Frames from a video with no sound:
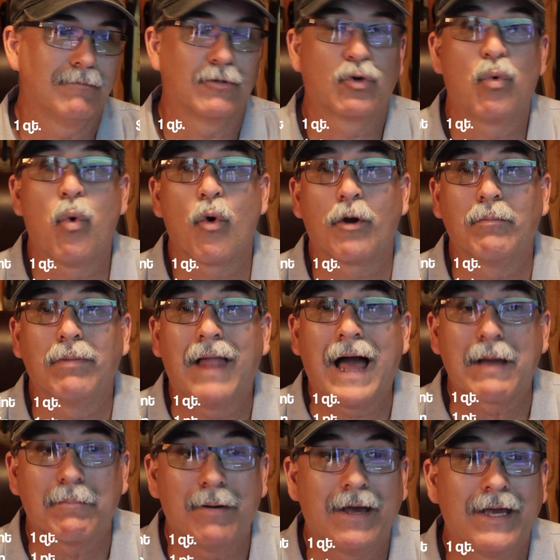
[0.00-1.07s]
quart of
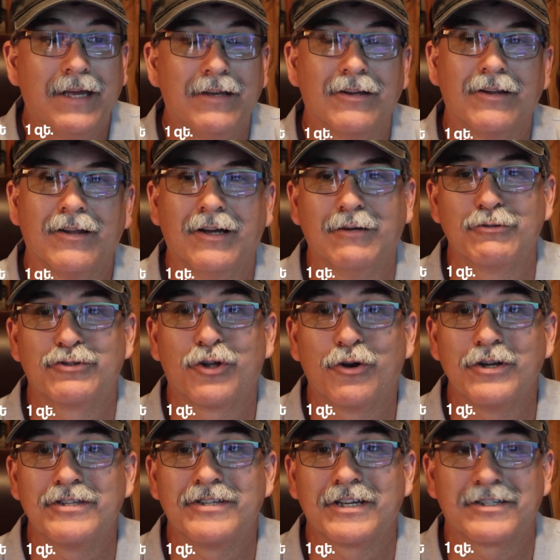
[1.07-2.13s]
black paint, it was
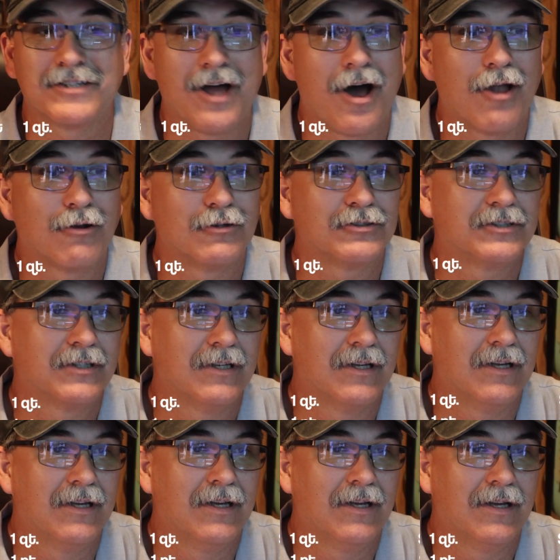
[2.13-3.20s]
$36.
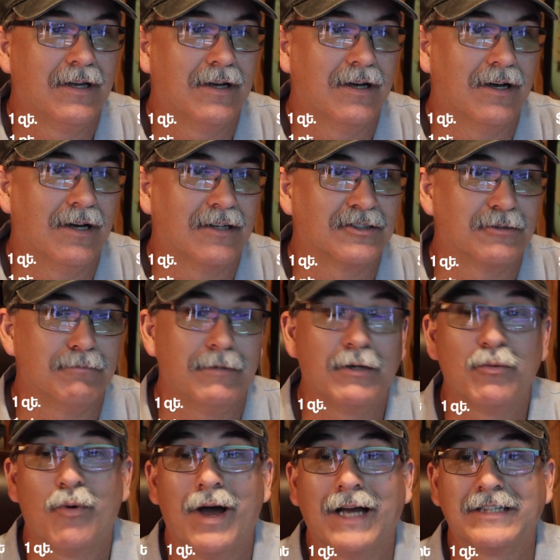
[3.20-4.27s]
Some
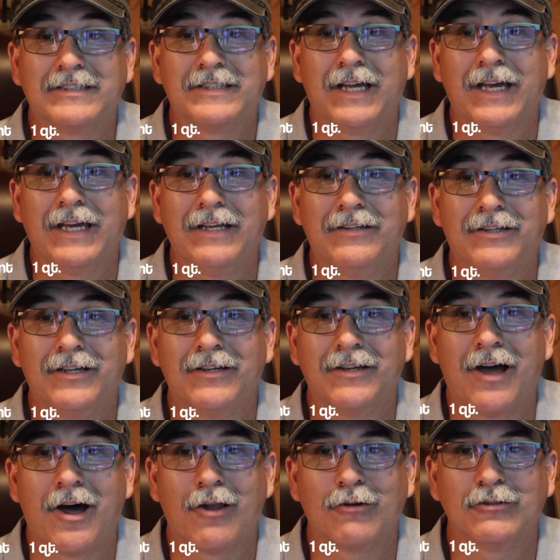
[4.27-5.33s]
Minwax stain,
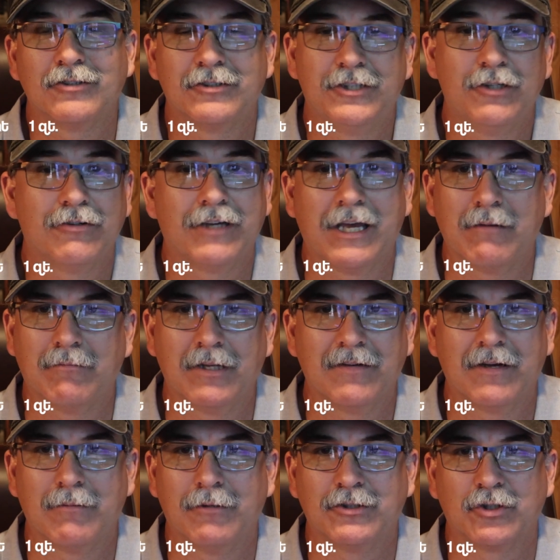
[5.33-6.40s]
$10. Still can't
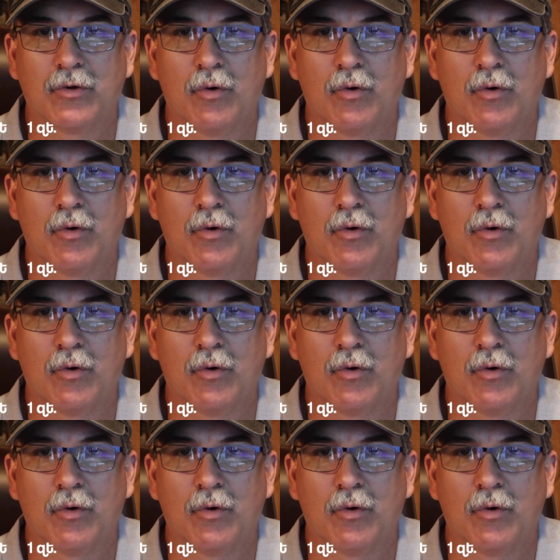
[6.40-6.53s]
believe how much a